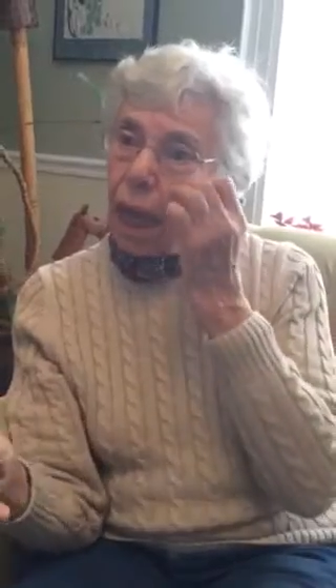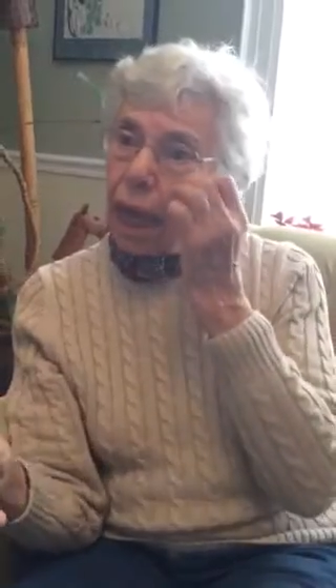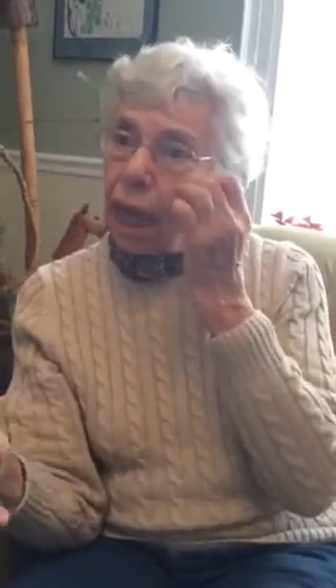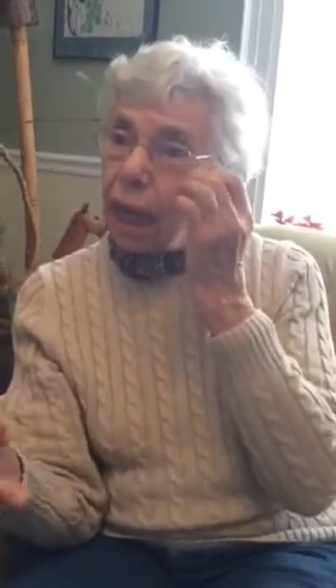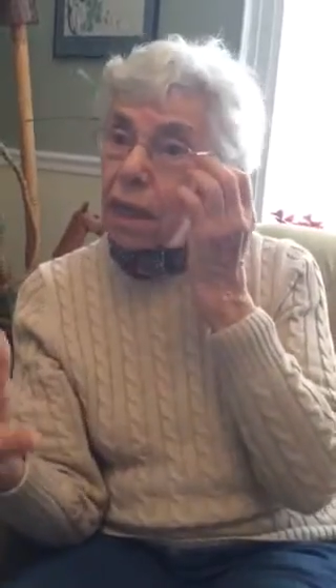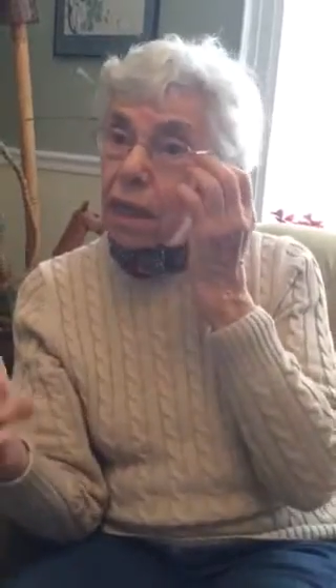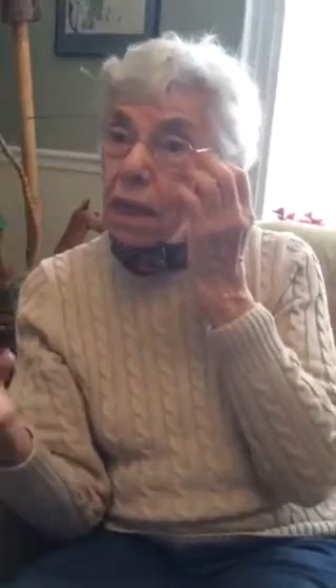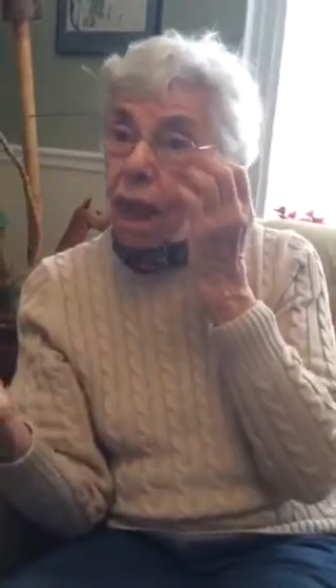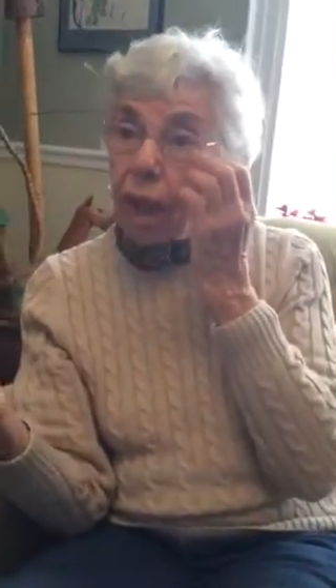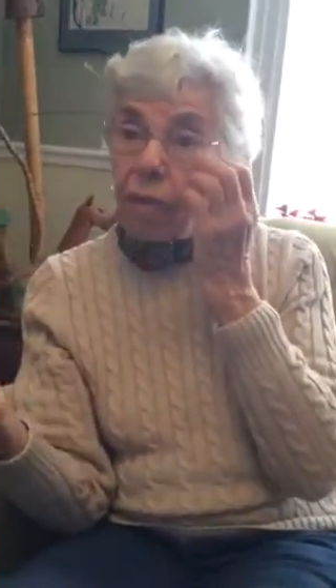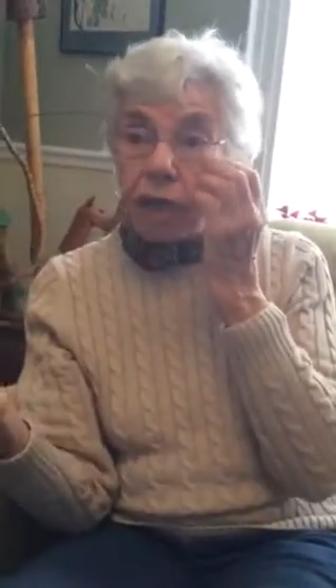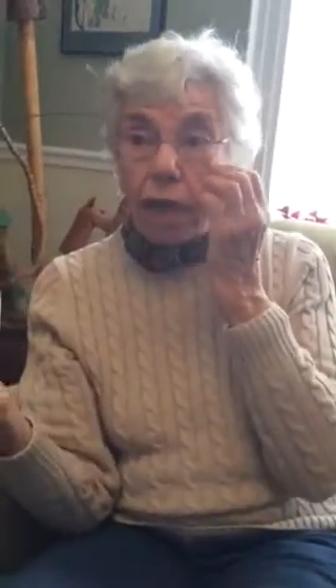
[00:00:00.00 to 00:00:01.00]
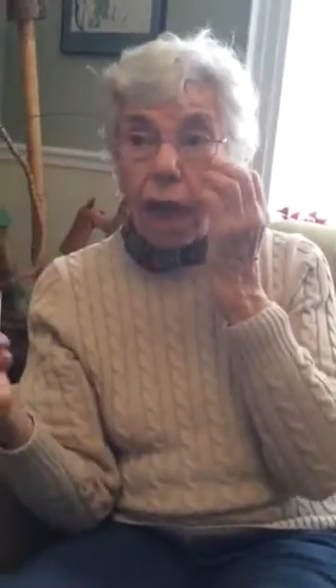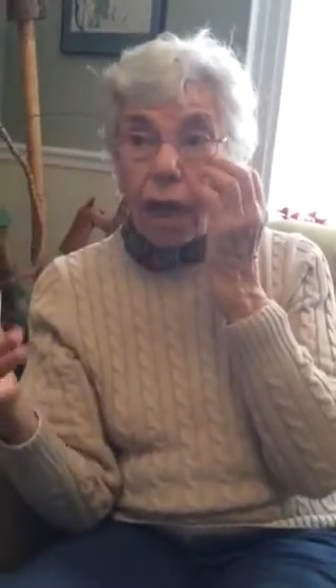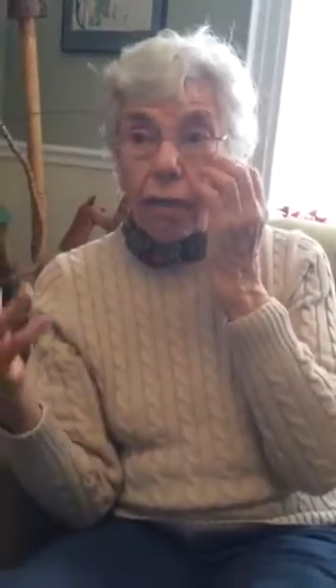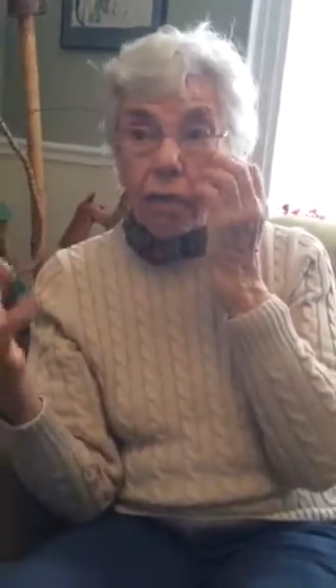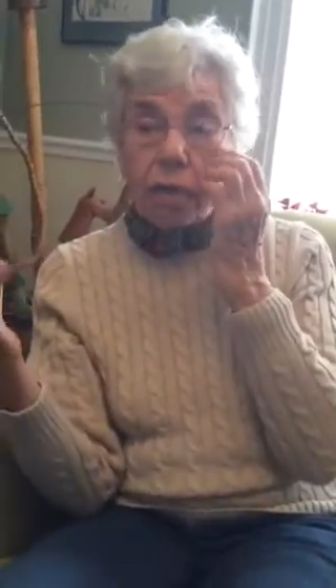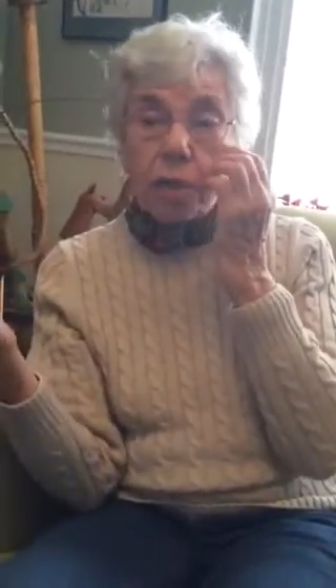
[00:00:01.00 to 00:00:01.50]
And I didn't have a
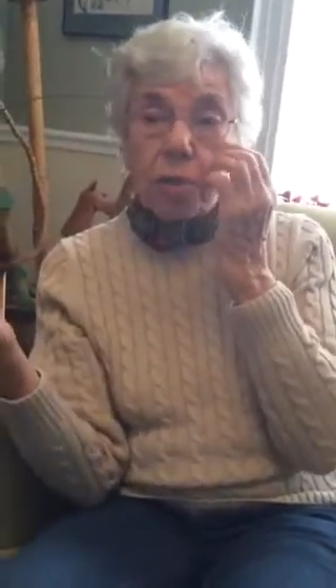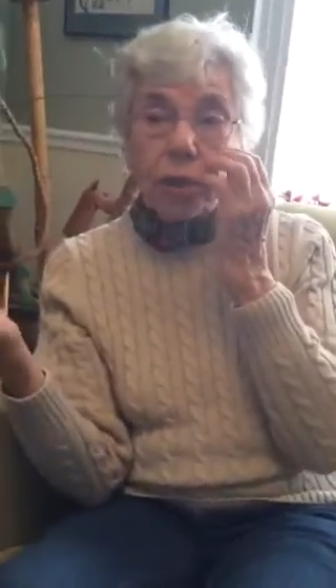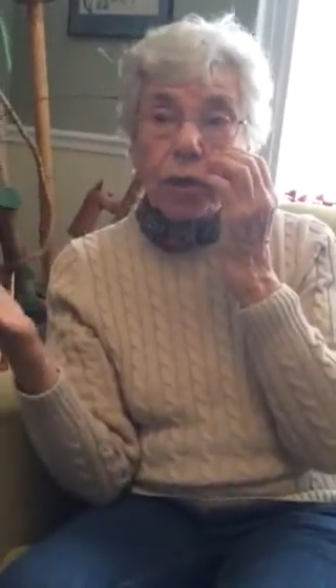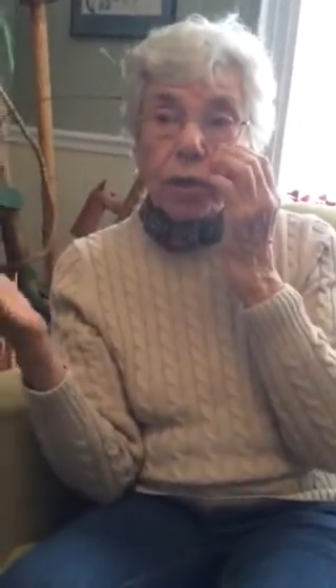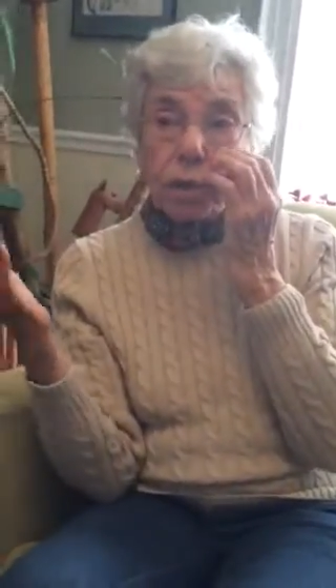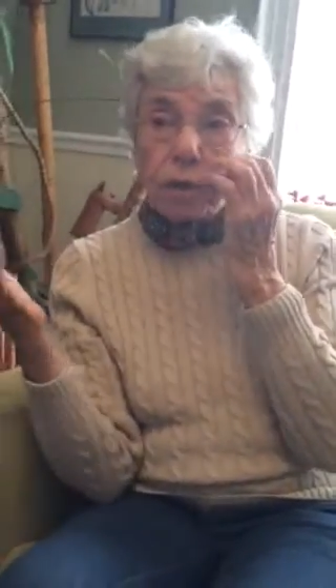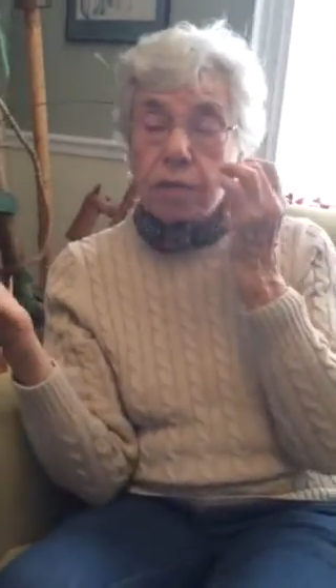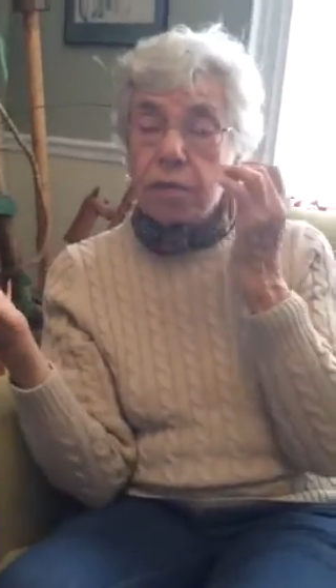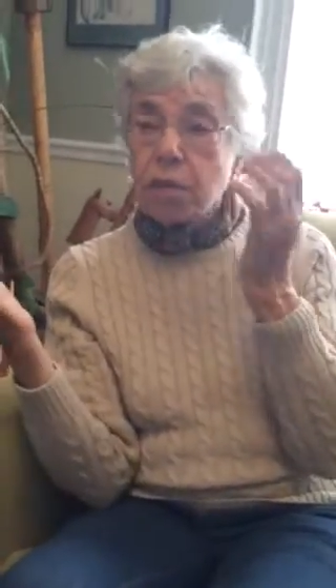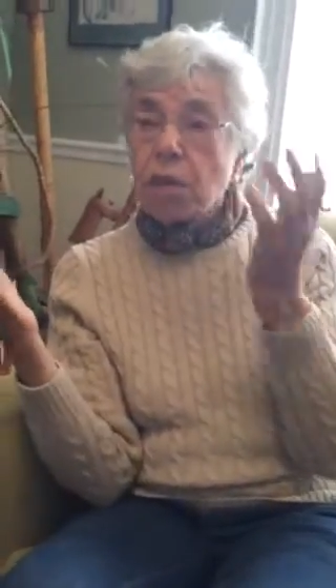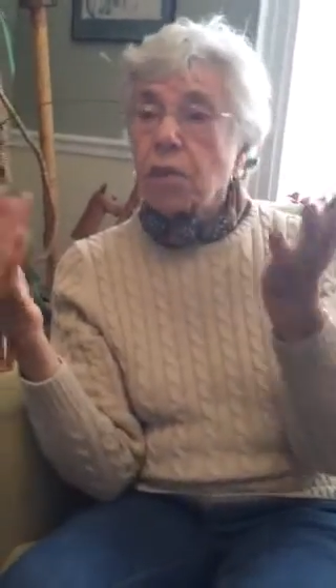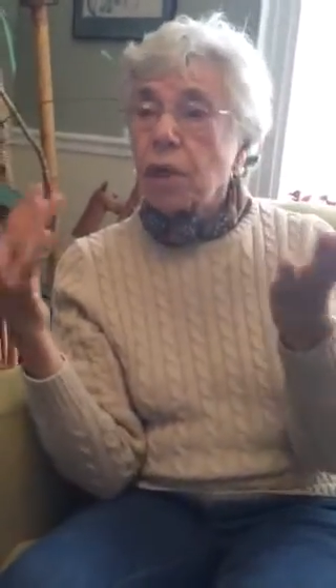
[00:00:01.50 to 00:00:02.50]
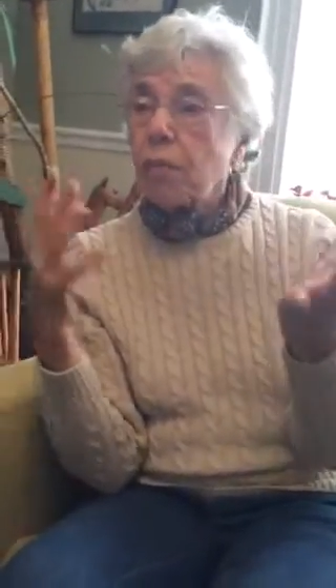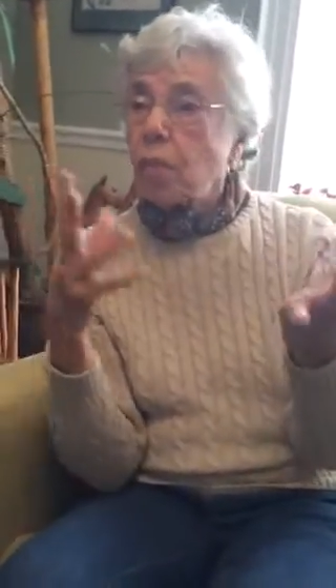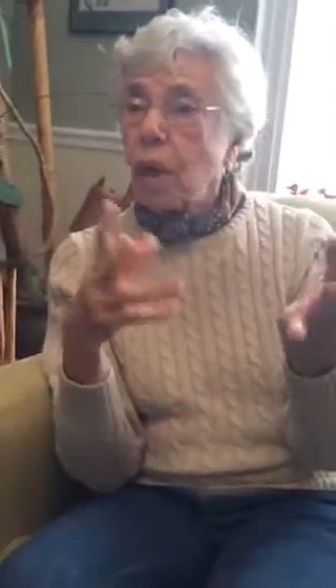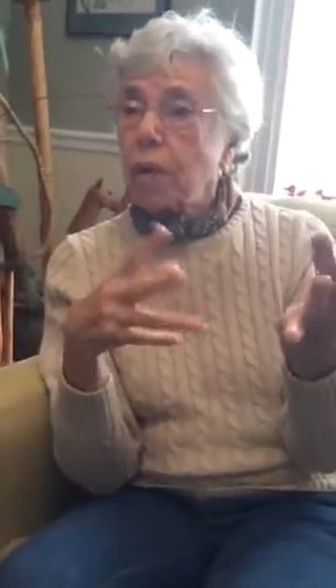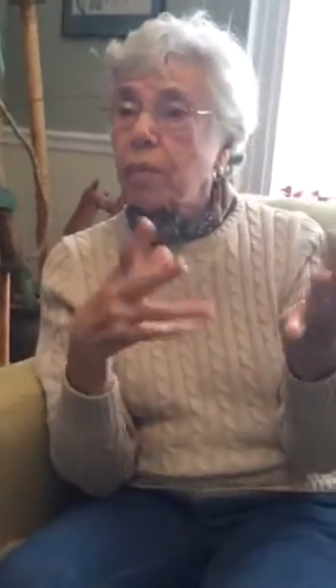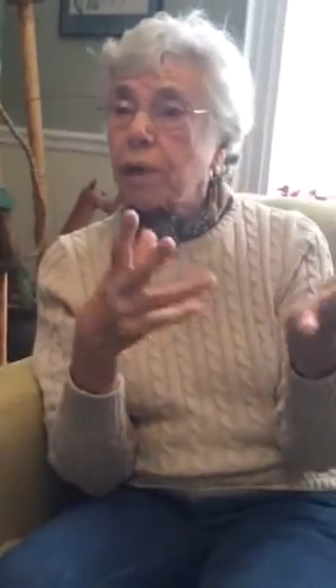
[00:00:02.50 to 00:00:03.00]
lot of experience. There was only
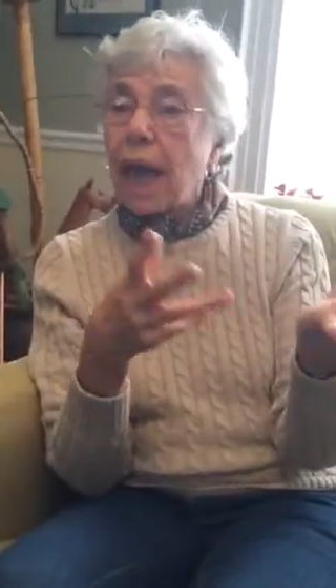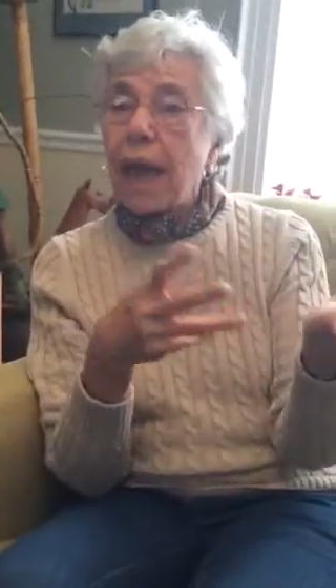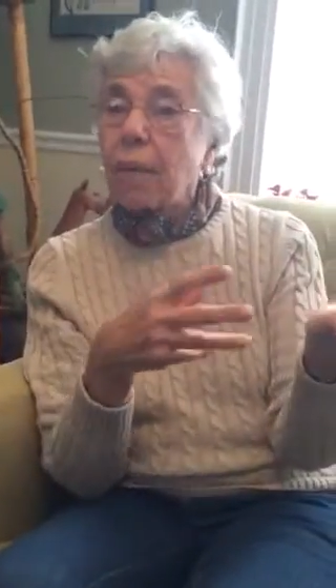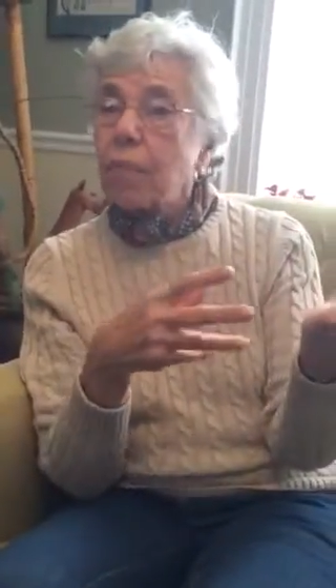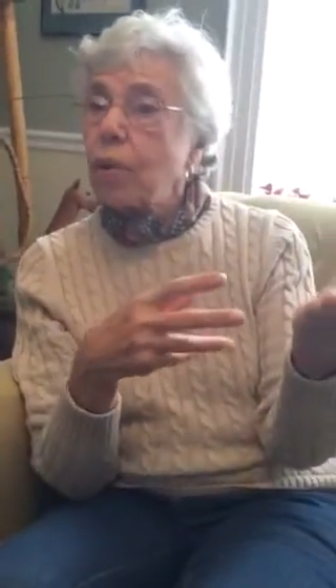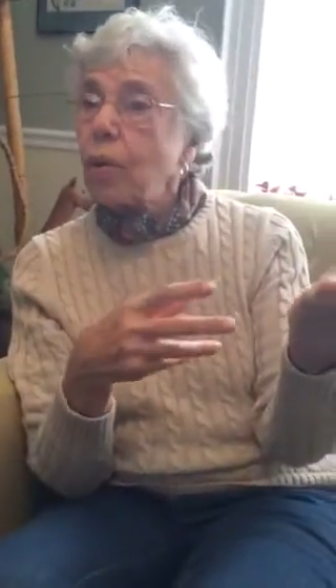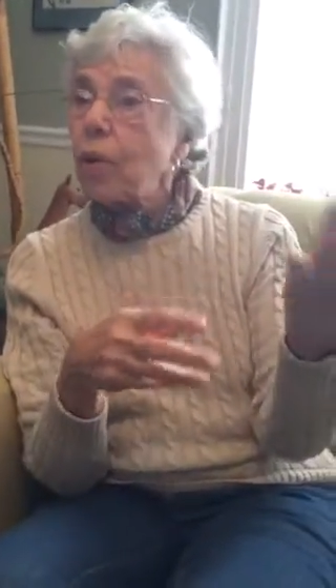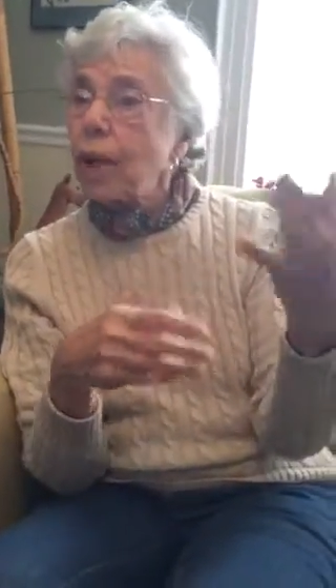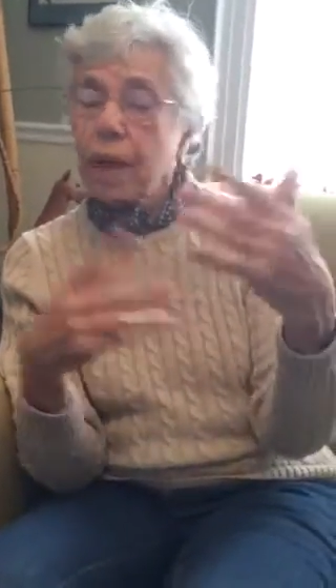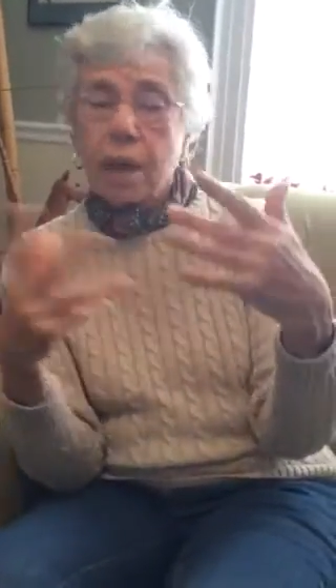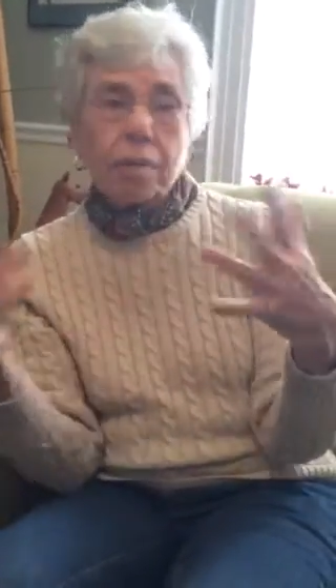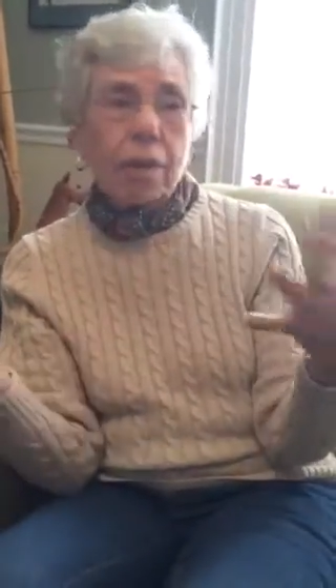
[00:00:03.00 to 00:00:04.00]
one black boy